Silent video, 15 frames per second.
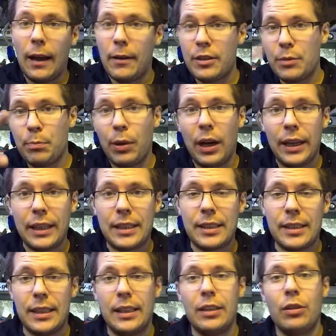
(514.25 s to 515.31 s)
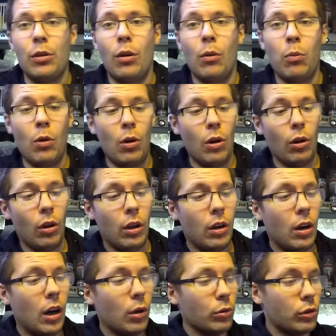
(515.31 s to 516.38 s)
spikes in your wall
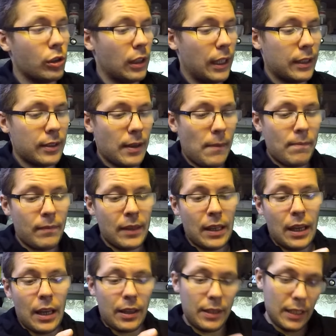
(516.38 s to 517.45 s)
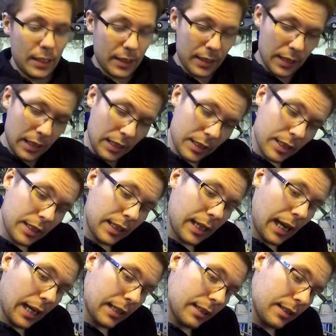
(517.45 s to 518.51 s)
outlet. This is
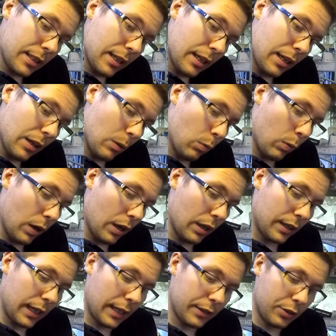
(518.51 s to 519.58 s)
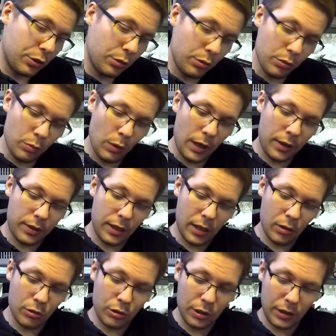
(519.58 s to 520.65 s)
Cat 2
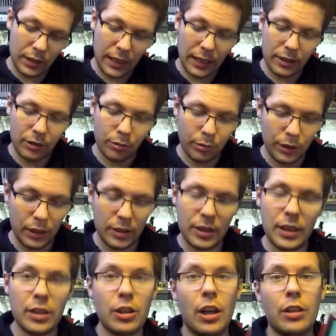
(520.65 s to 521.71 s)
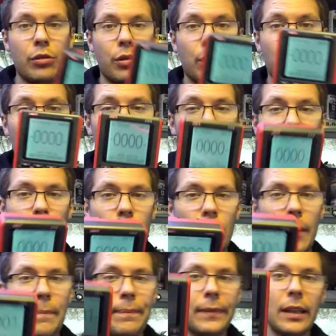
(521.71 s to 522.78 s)
1000, Cat 3 600 volts,
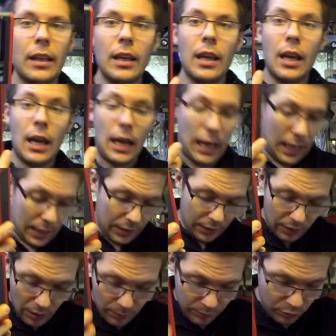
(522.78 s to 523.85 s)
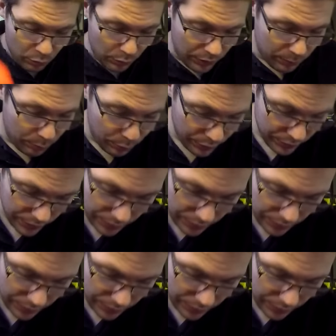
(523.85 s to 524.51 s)
and it comes with pretty